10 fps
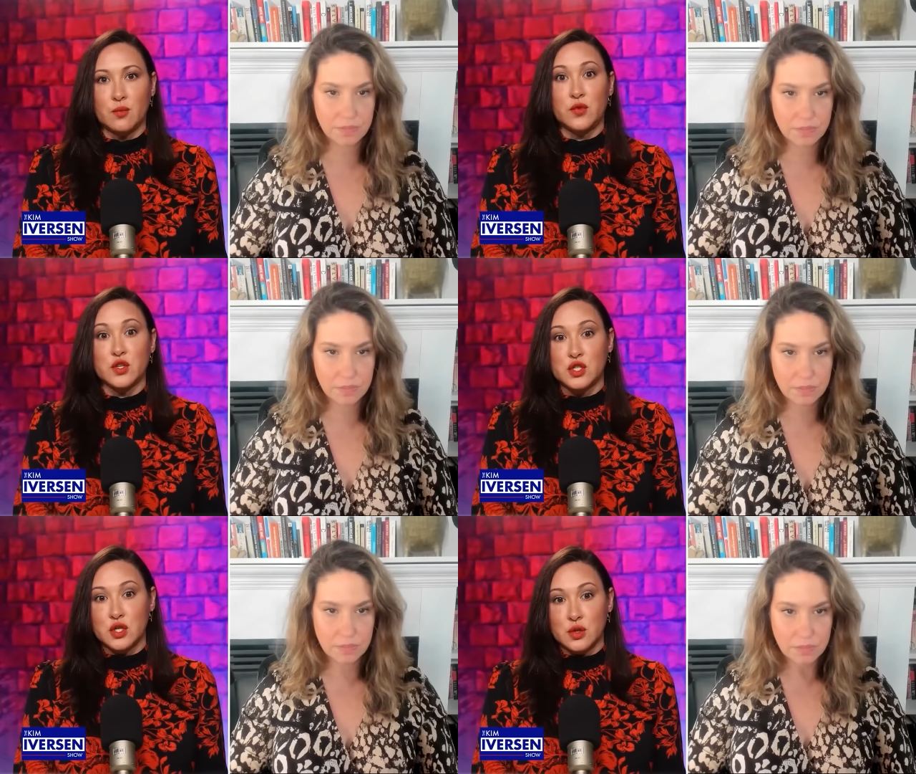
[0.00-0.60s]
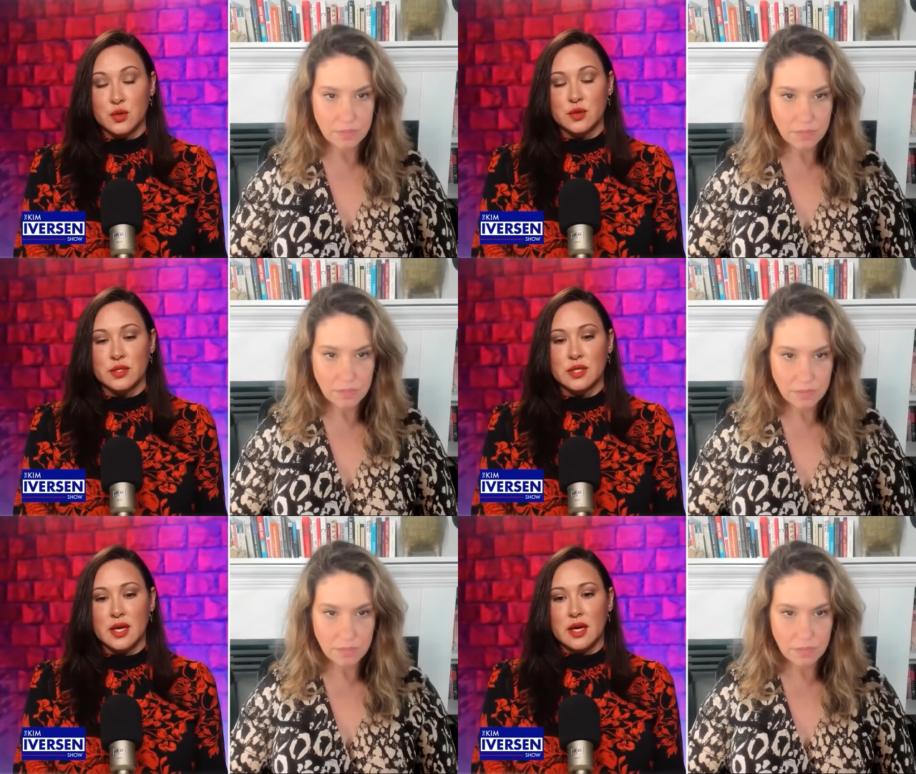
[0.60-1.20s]
Speaker 1: for Jews
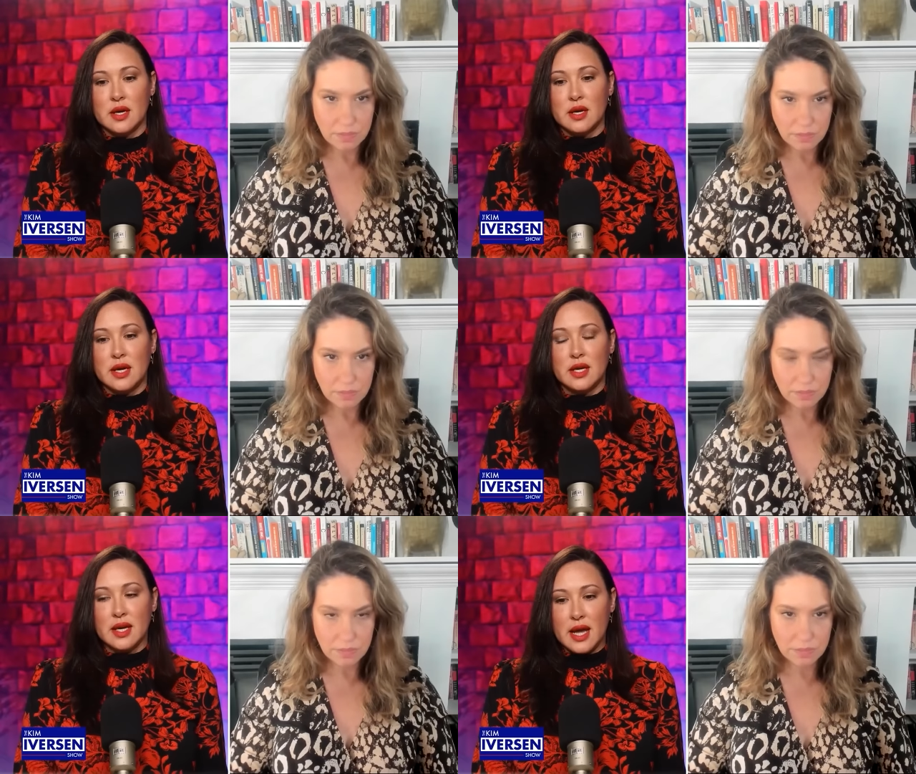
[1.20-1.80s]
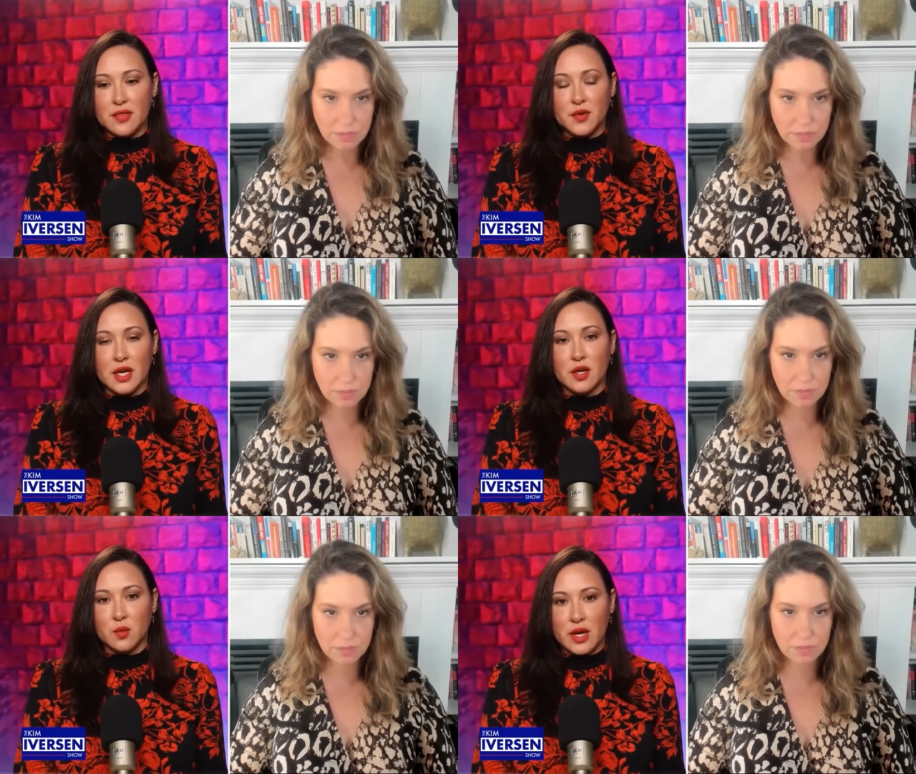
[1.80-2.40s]
in an ethnic
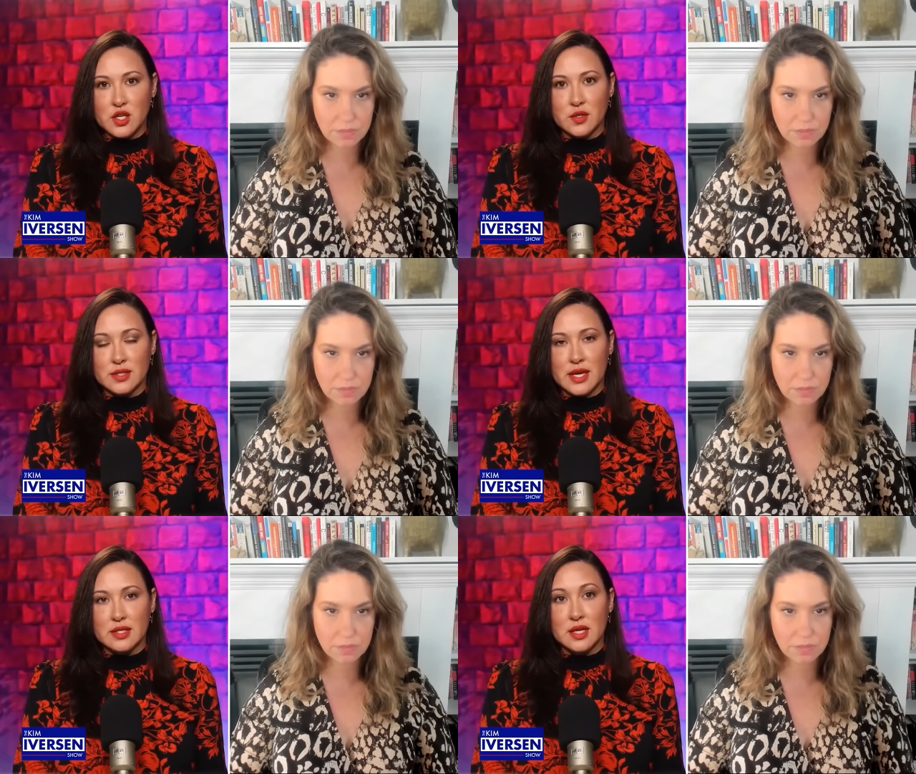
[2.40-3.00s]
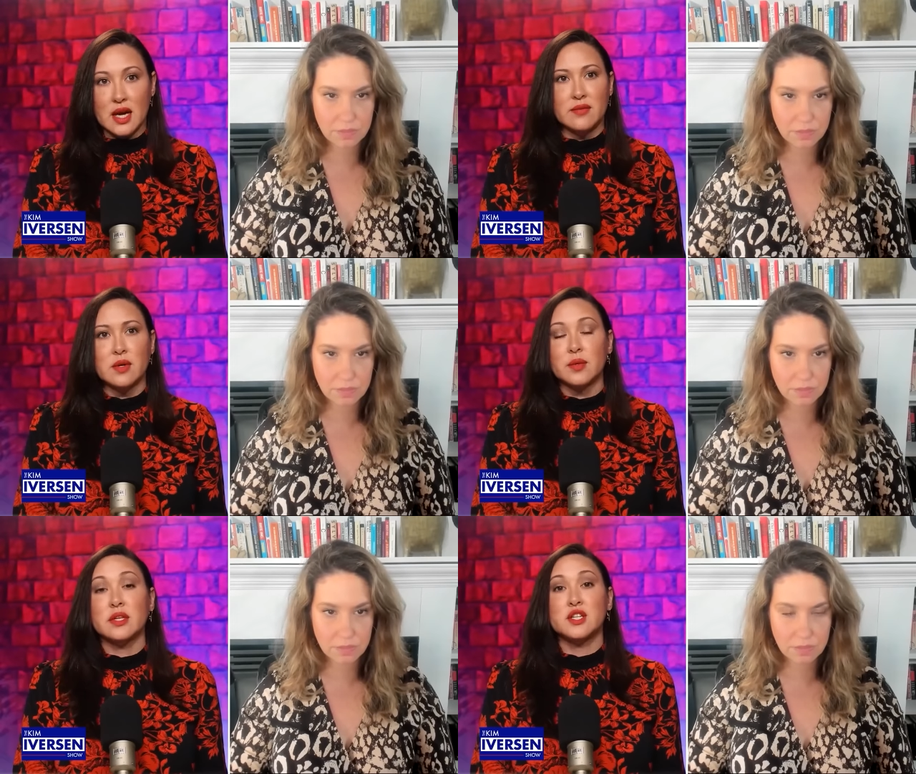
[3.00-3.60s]
and racial sense, not even a
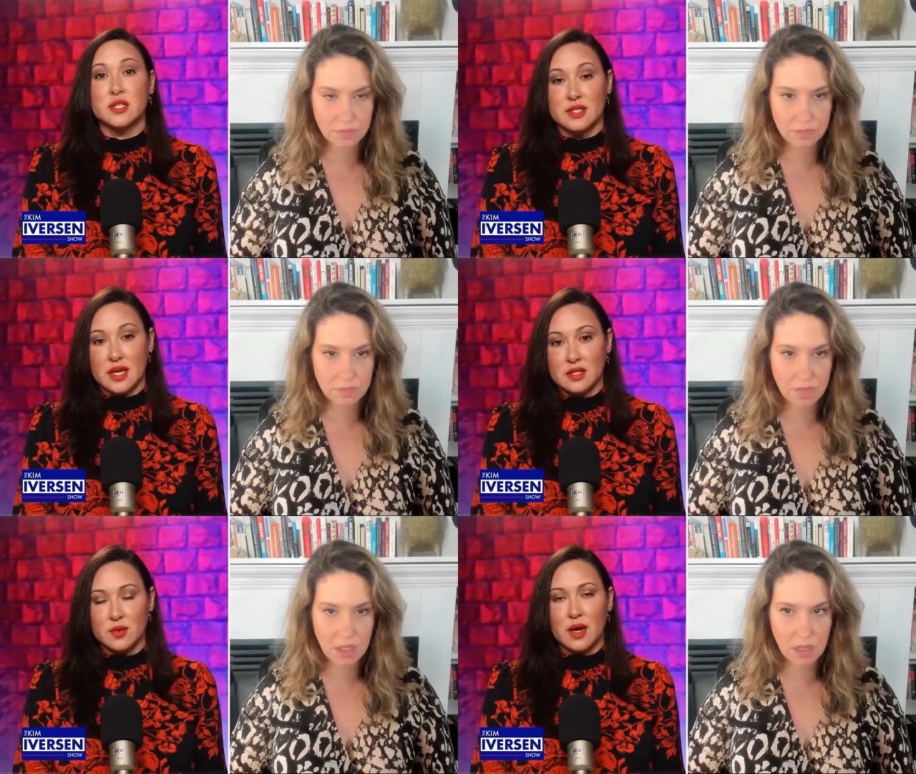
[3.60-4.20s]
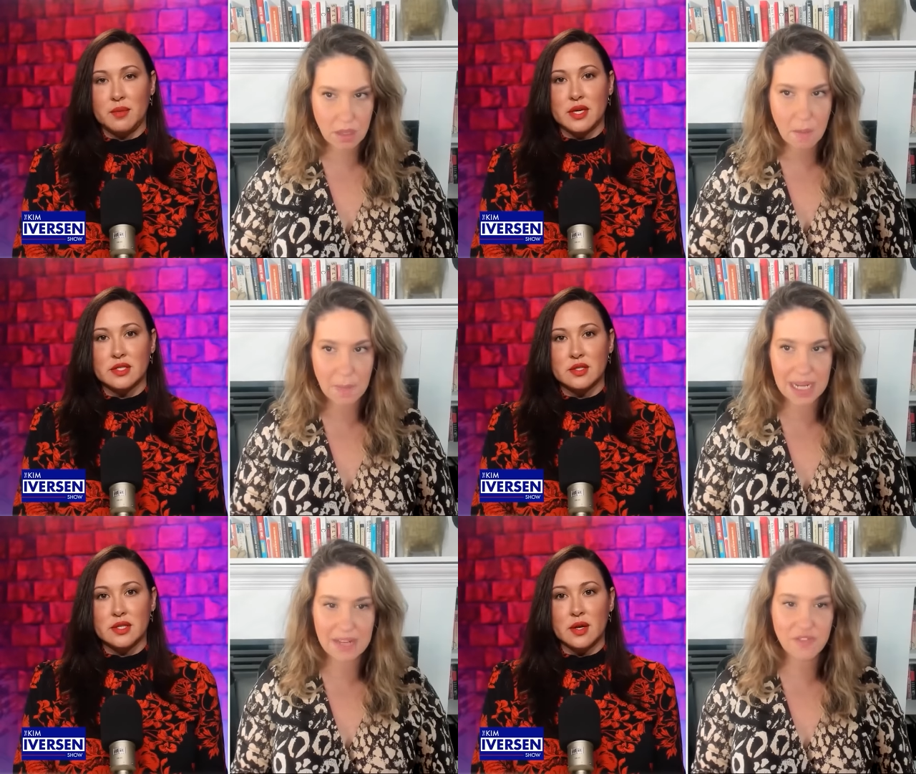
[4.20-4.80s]
religious sense, right? Because they're
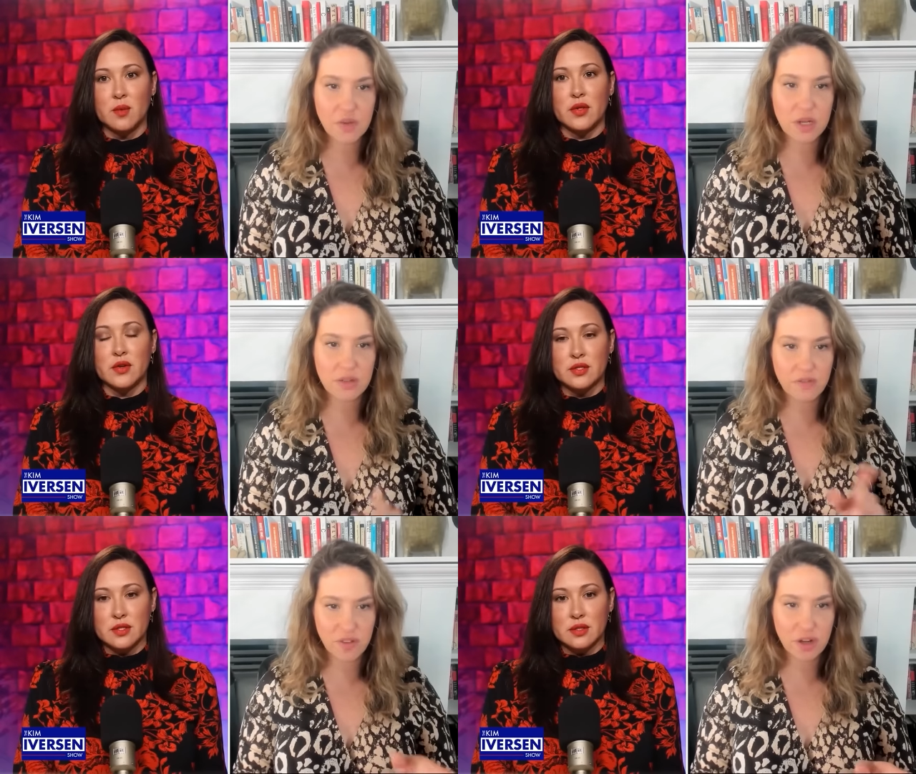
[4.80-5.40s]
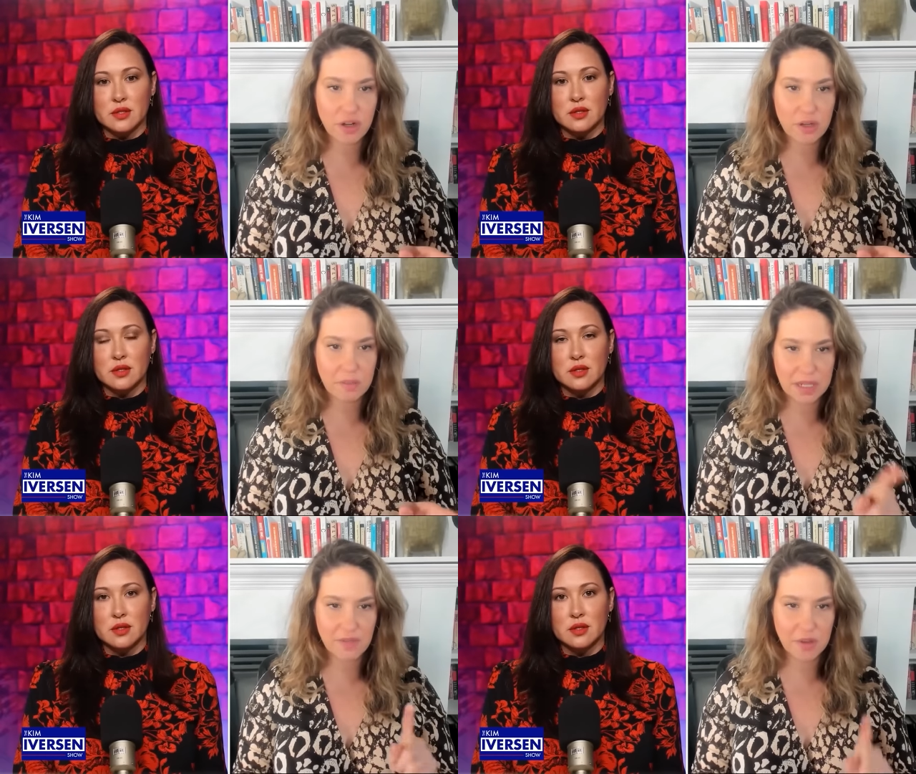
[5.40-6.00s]
but saying, well, convert,
Speaker 2: there's.
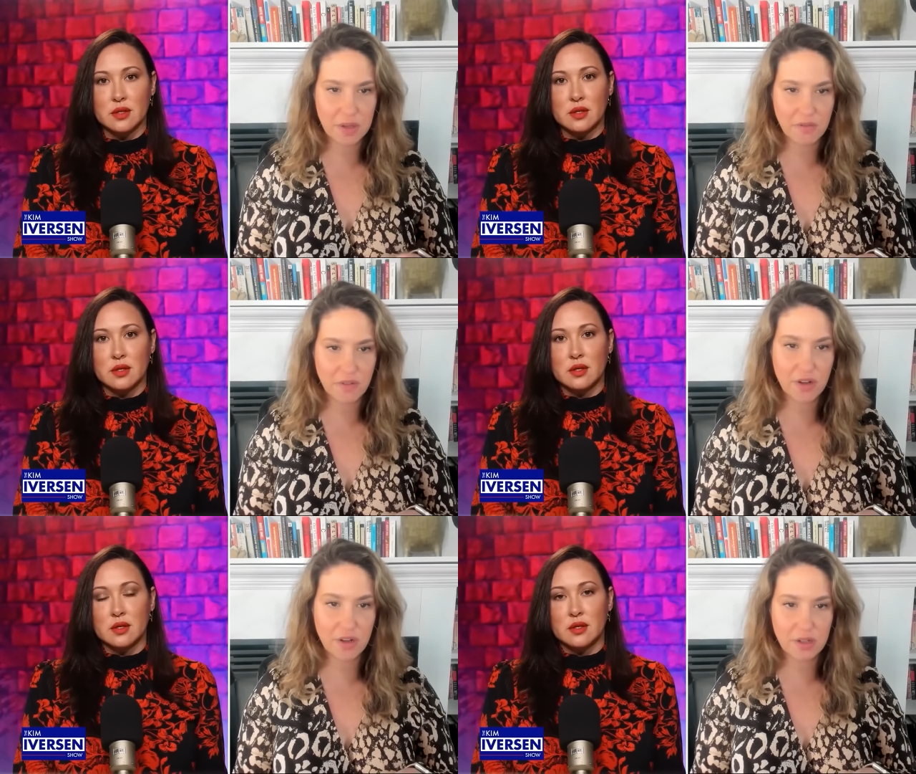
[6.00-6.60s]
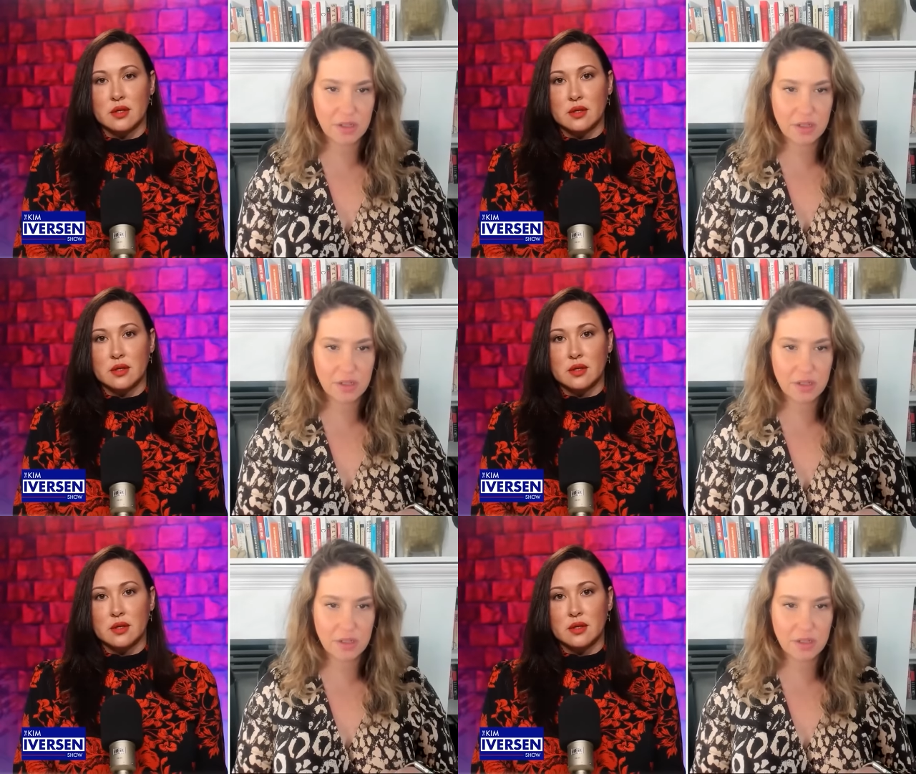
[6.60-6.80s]
But if you convert,